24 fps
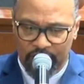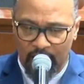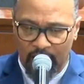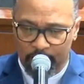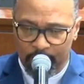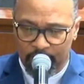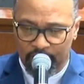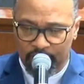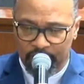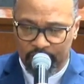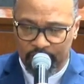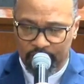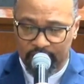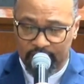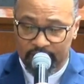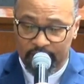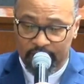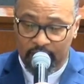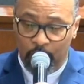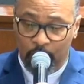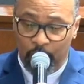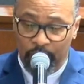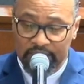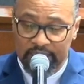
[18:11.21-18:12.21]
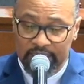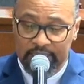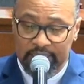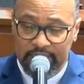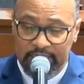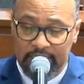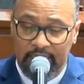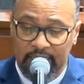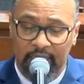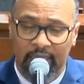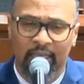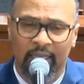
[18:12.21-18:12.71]
of chapter 6,
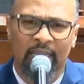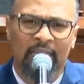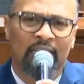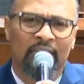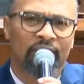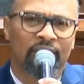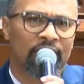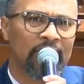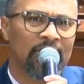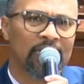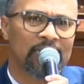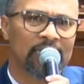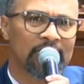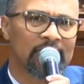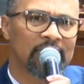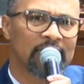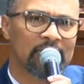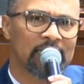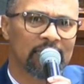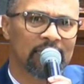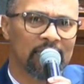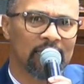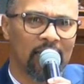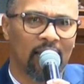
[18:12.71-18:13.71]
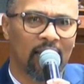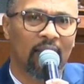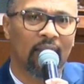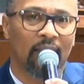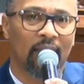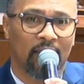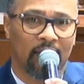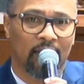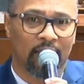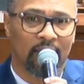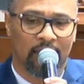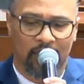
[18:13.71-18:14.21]
and we see Jesus
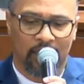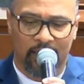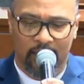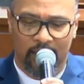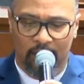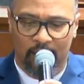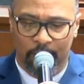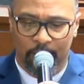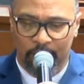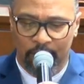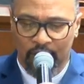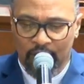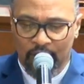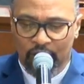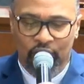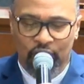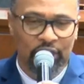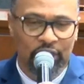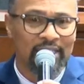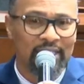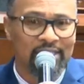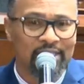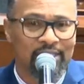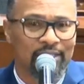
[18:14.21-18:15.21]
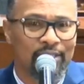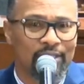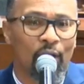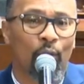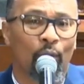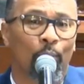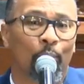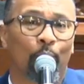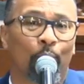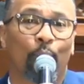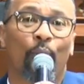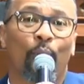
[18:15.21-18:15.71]
telling them
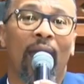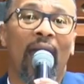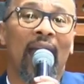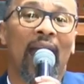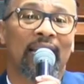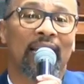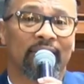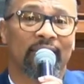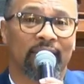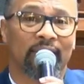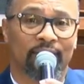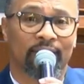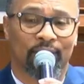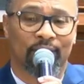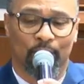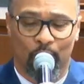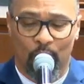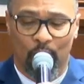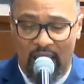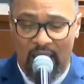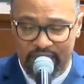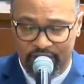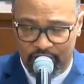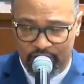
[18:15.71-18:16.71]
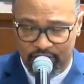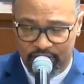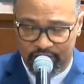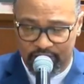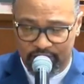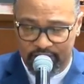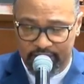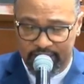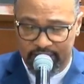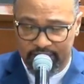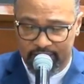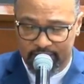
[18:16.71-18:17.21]
just don't practice
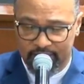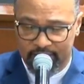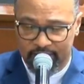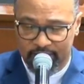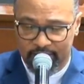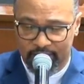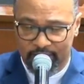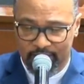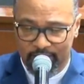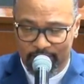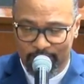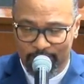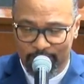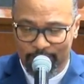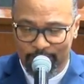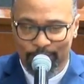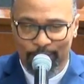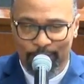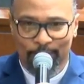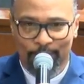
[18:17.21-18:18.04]
righteousness